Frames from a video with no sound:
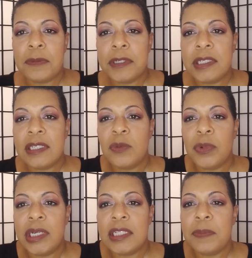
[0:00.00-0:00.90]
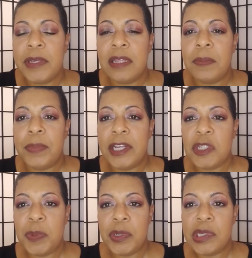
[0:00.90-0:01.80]
but just wanting to be the
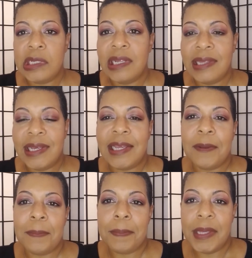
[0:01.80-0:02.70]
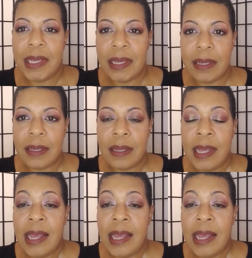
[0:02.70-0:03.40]
best person that they can be.